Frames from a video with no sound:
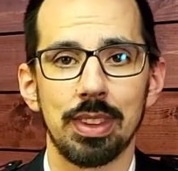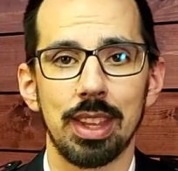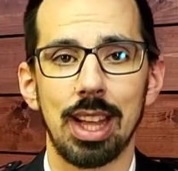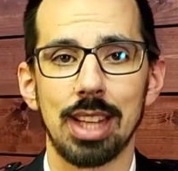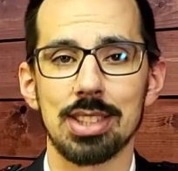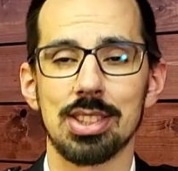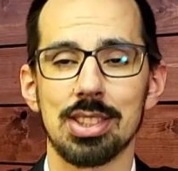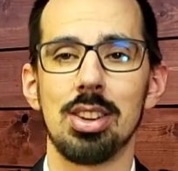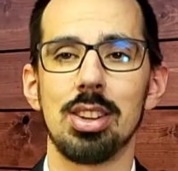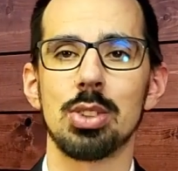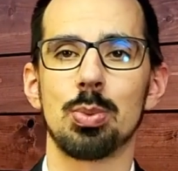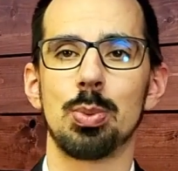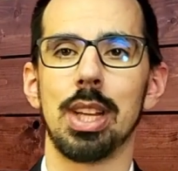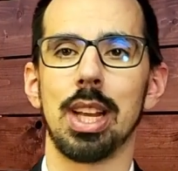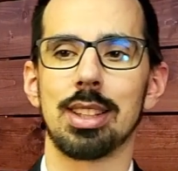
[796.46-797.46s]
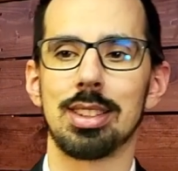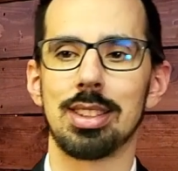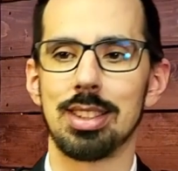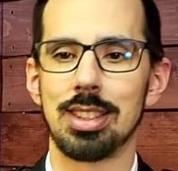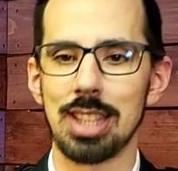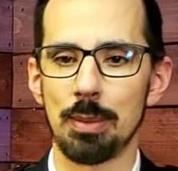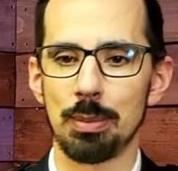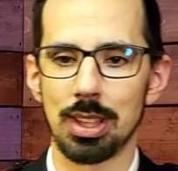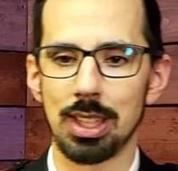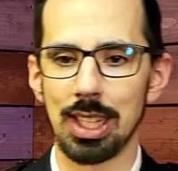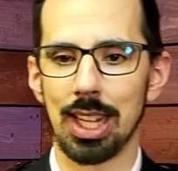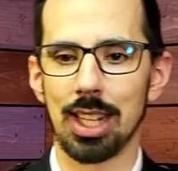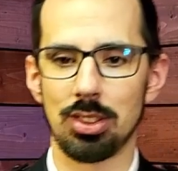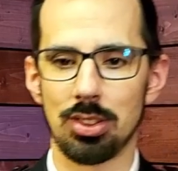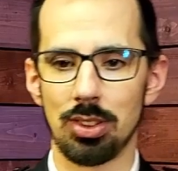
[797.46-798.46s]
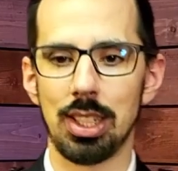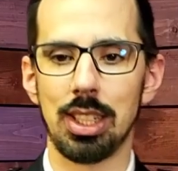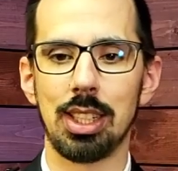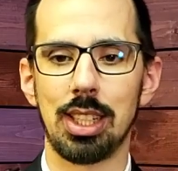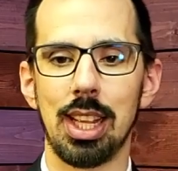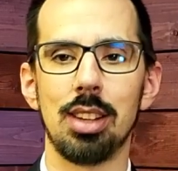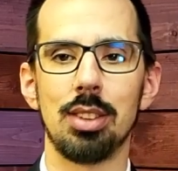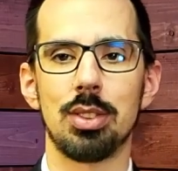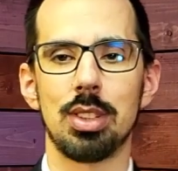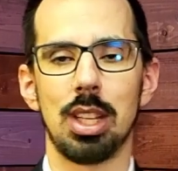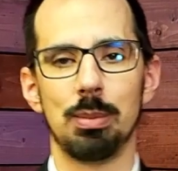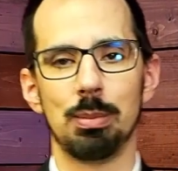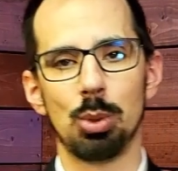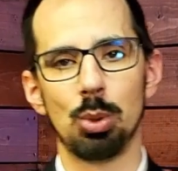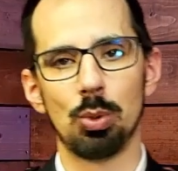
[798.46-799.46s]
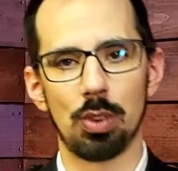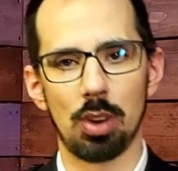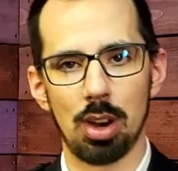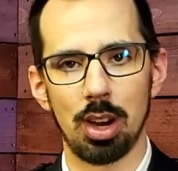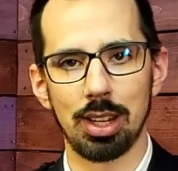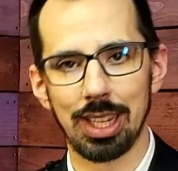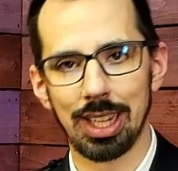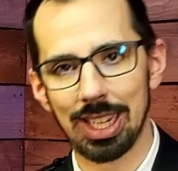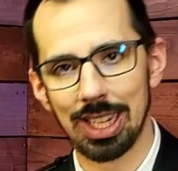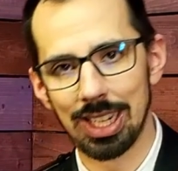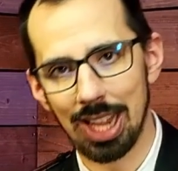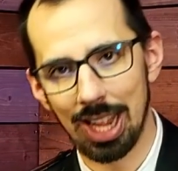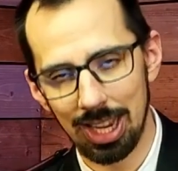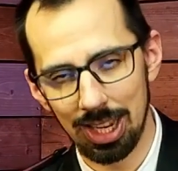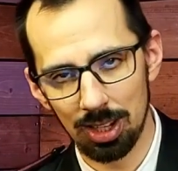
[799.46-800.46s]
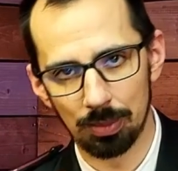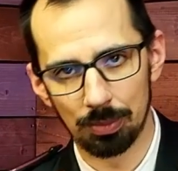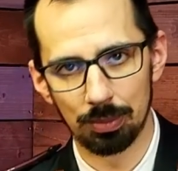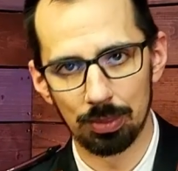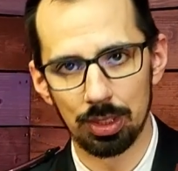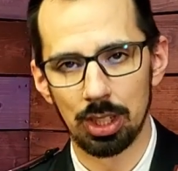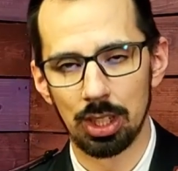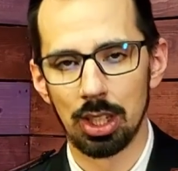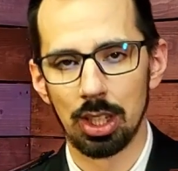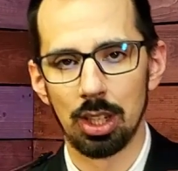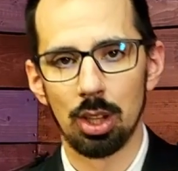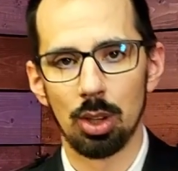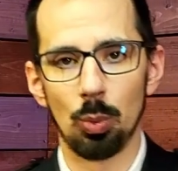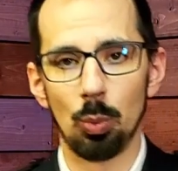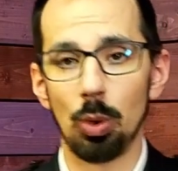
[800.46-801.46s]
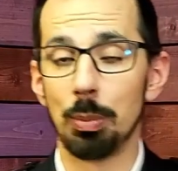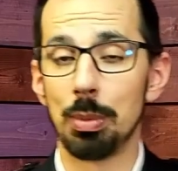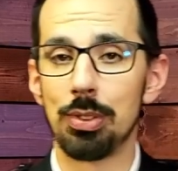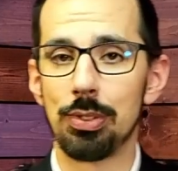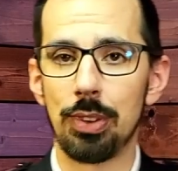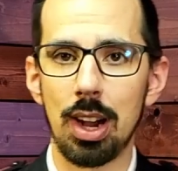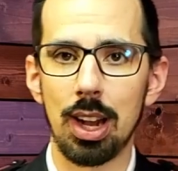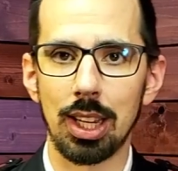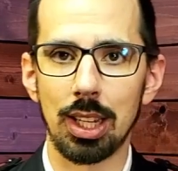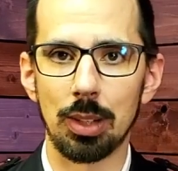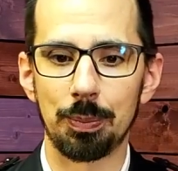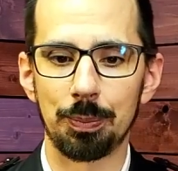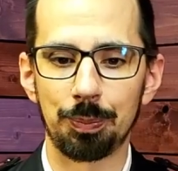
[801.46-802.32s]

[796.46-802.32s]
as long as we accept the answer he gives and move on in him, we'll be fine.